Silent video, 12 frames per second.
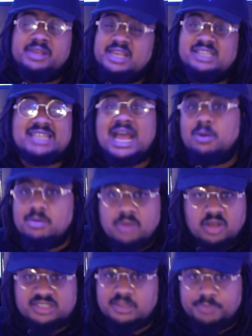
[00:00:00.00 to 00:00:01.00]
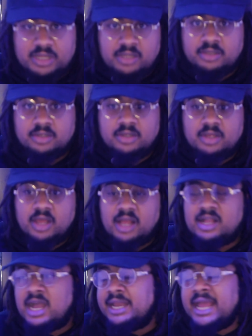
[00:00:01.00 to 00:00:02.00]
he's our Master P,
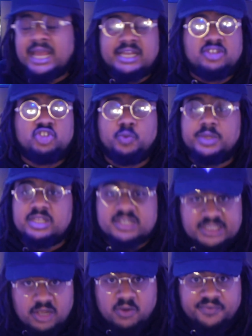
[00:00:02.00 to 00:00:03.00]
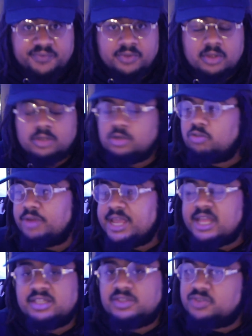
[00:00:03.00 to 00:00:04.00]
a guy that had to do it yourself,
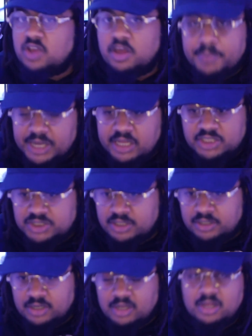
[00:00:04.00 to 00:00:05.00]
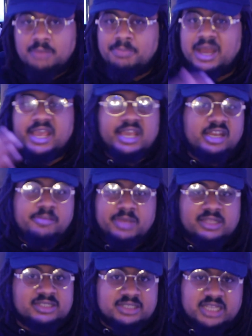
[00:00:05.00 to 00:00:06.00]
grit and determination, by any
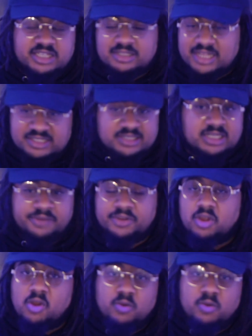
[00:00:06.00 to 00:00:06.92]
means necessary.